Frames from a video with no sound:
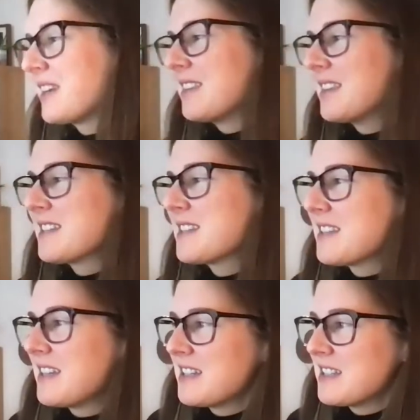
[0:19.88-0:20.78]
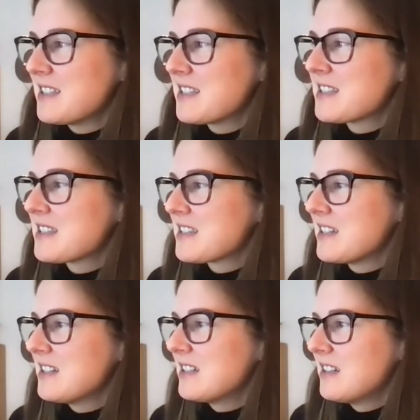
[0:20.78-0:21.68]
this is
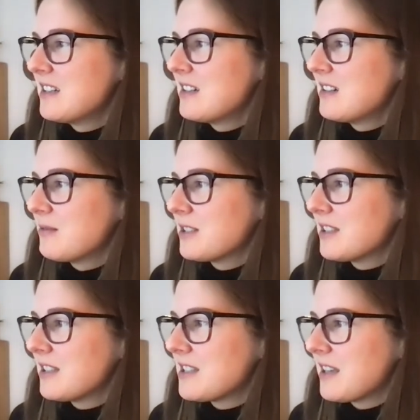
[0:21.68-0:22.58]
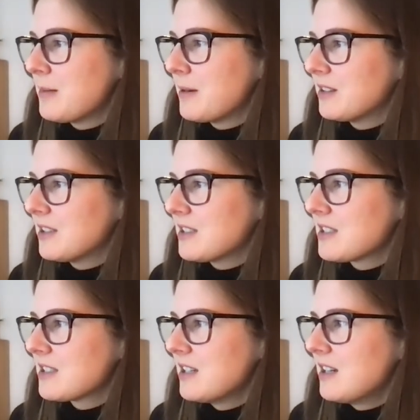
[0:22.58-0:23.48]
what did they say about
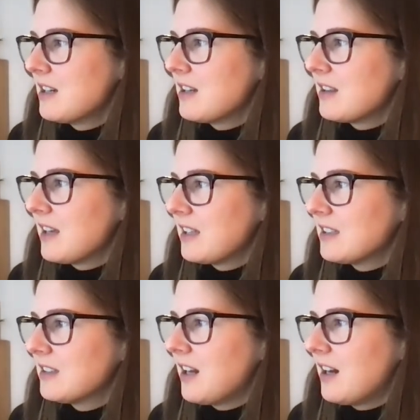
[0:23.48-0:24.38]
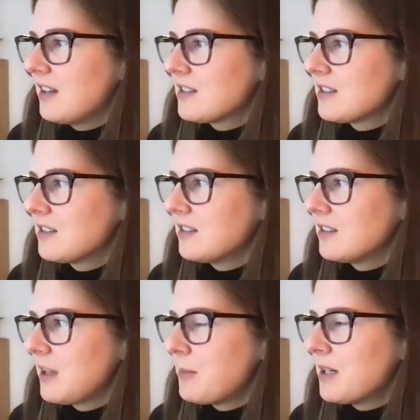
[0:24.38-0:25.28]
this? They
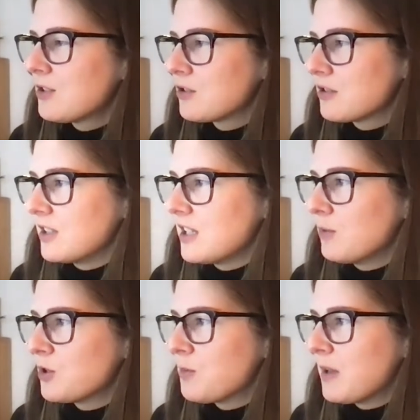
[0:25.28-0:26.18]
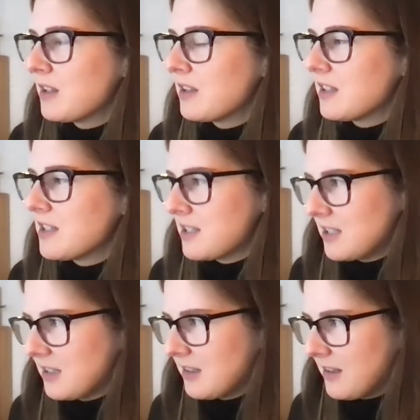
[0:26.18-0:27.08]
picked early, which meant that the
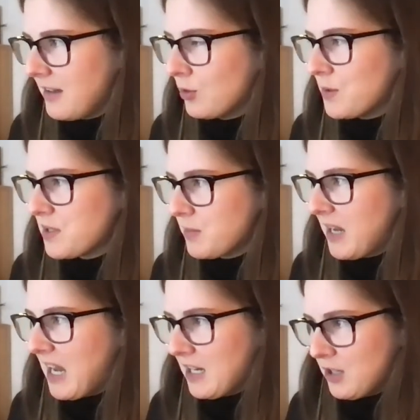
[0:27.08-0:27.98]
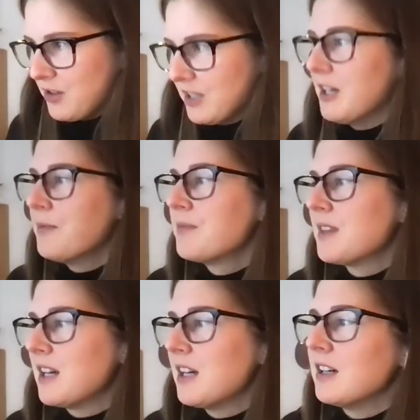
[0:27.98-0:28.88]
acidity level was a bit higher than it.
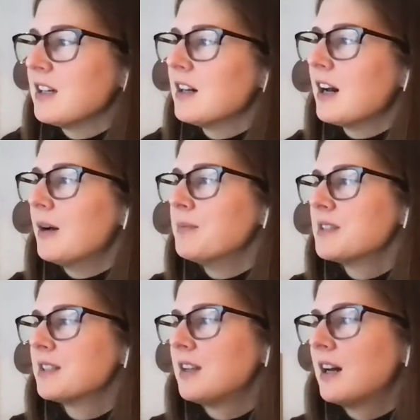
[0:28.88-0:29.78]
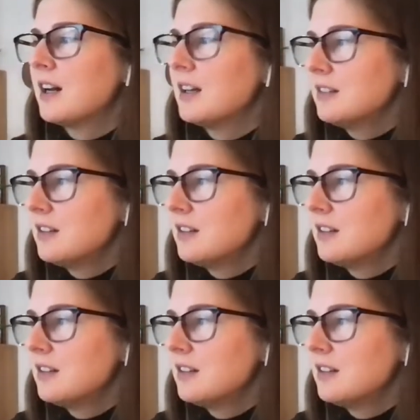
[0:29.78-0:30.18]
They did not